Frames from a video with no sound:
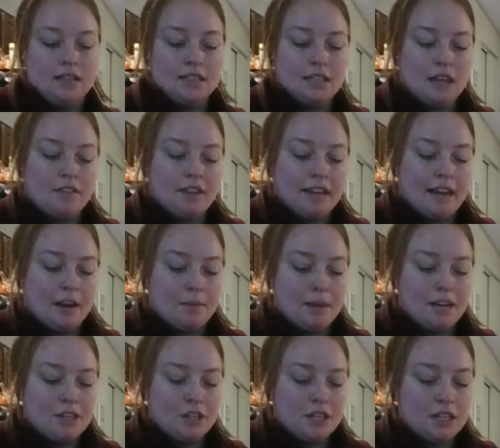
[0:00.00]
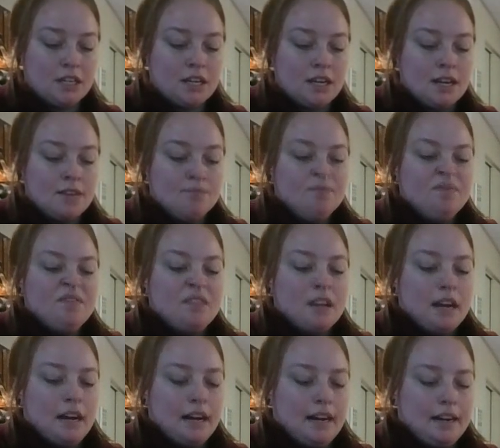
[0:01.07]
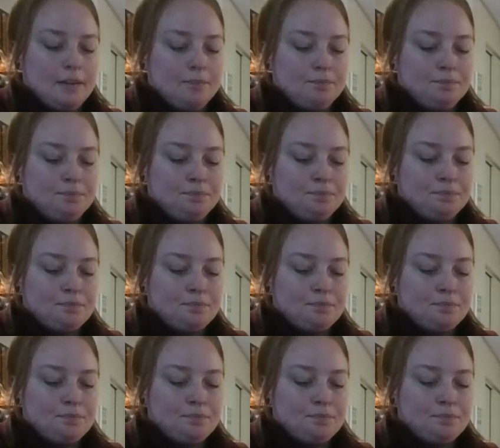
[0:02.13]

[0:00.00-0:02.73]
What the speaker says: on Slavic hair magic. And